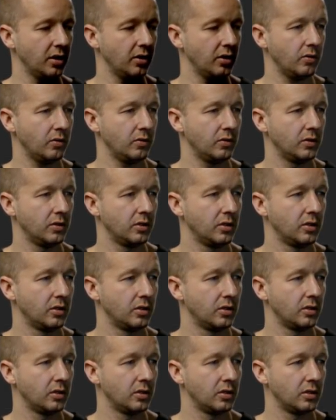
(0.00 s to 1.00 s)
know,
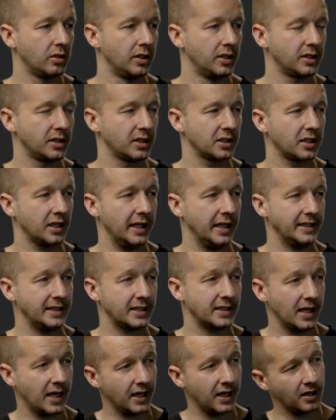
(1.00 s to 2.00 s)
this is this
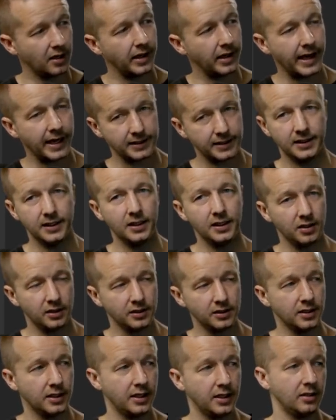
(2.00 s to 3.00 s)
is kind of glassy,
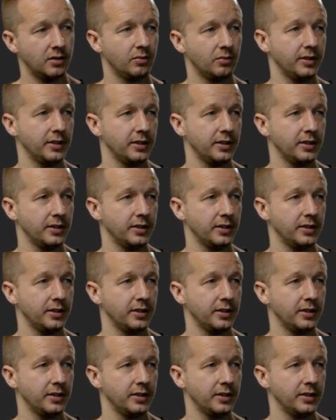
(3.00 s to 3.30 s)
isn't it?